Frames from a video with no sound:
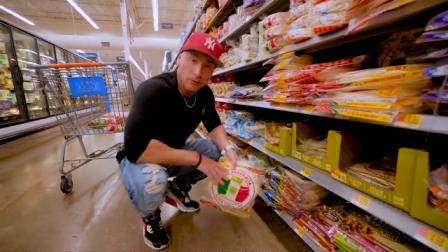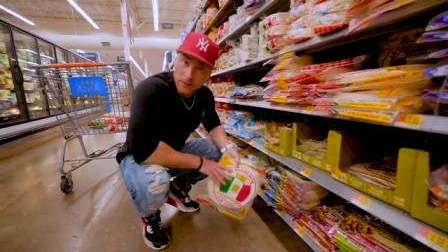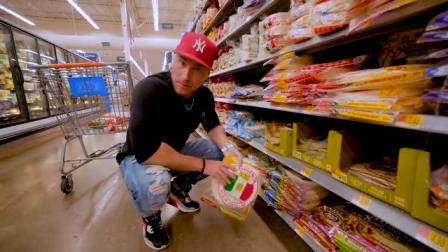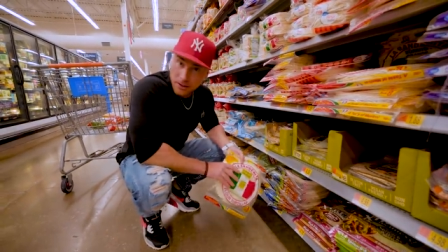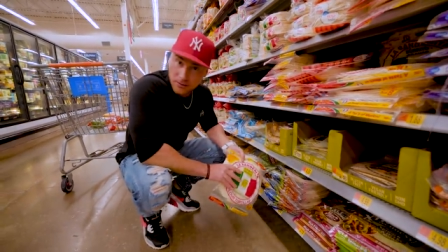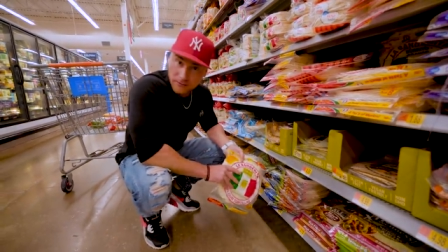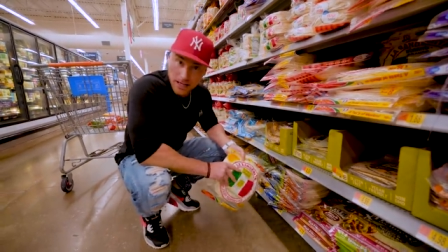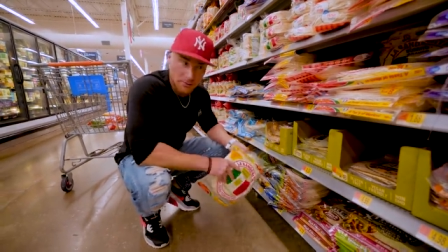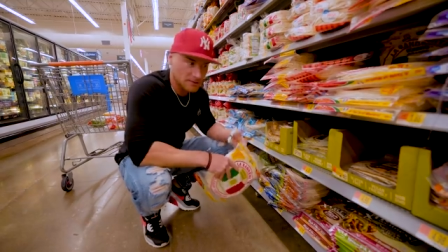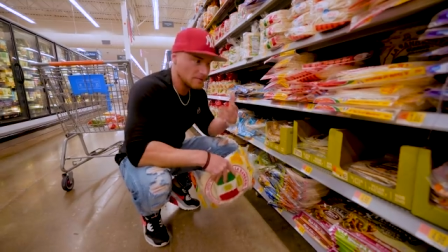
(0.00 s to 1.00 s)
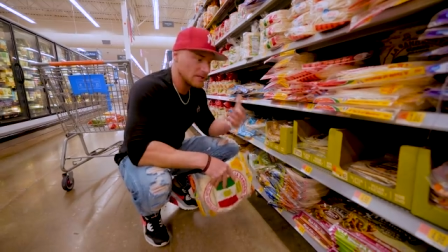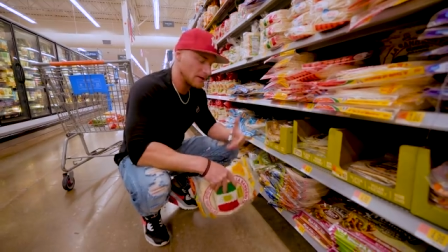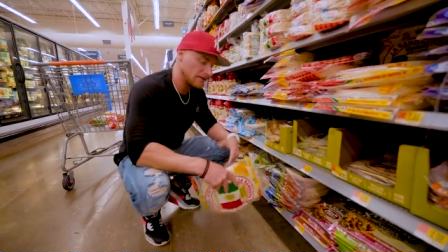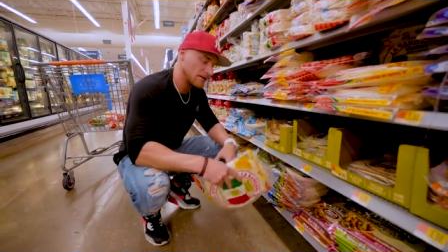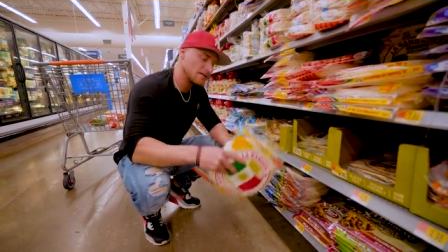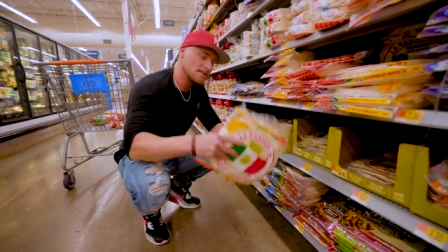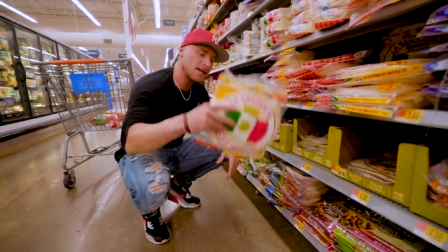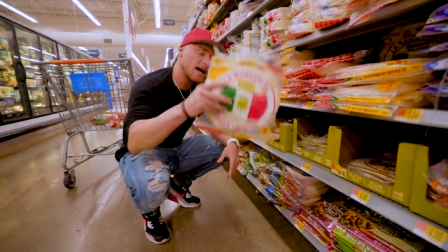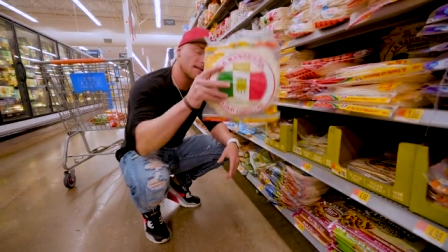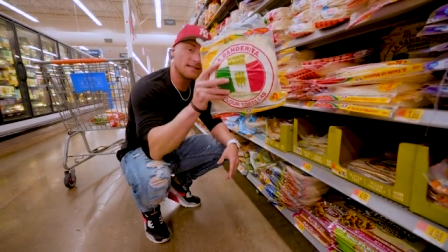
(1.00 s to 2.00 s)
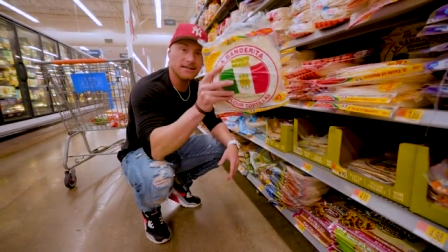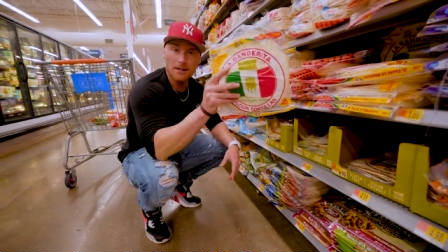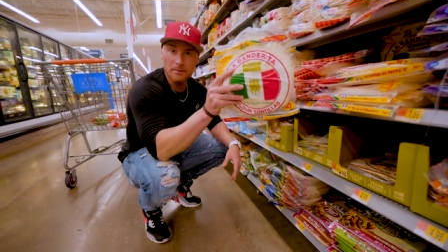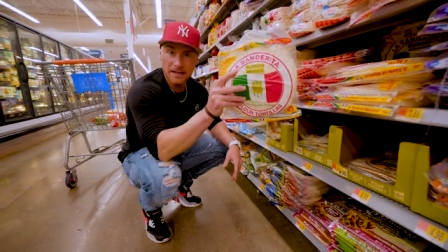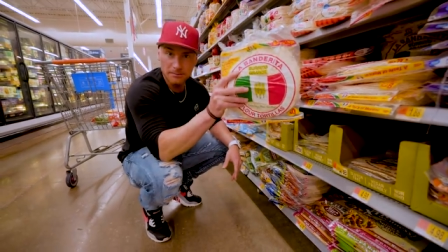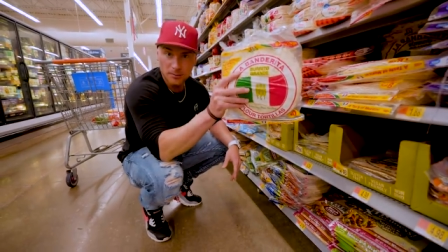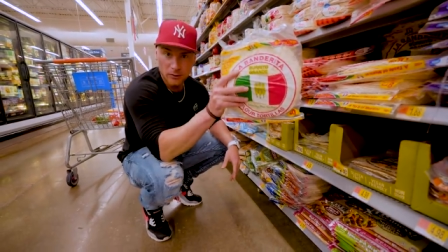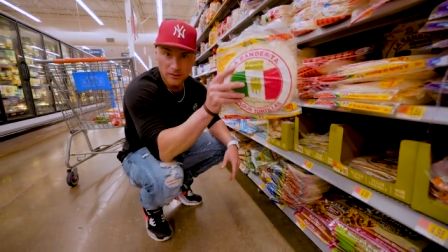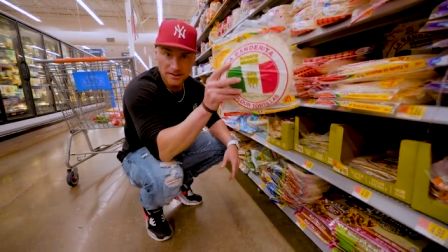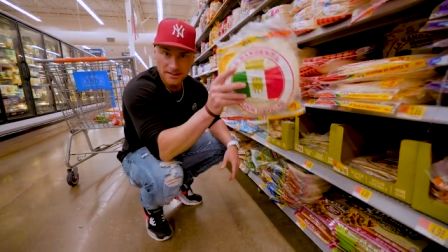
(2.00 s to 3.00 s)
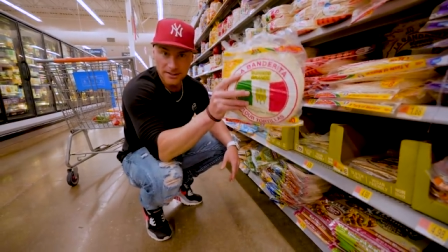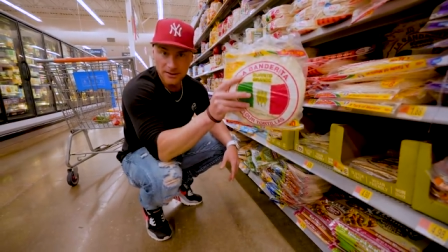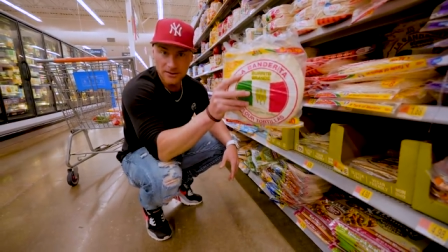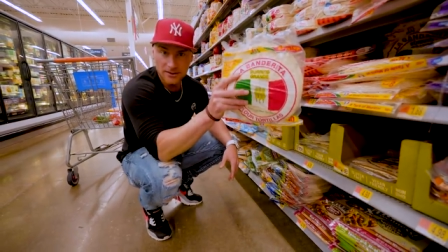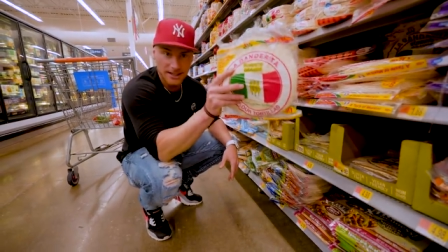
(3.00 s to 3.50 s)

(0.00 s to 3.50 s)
worried about all the fiber because I'm eating my veggies. I just get the big boys here.